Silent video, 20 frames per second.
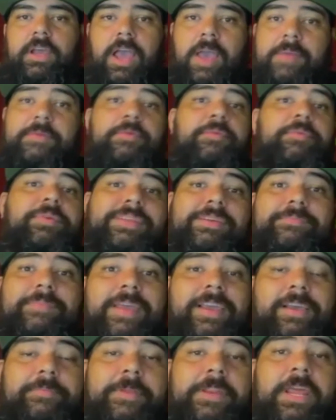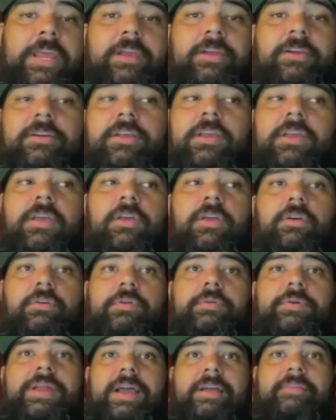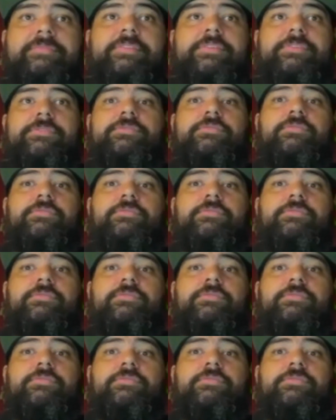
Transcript: I mean, when we did makeup and hair, we would have to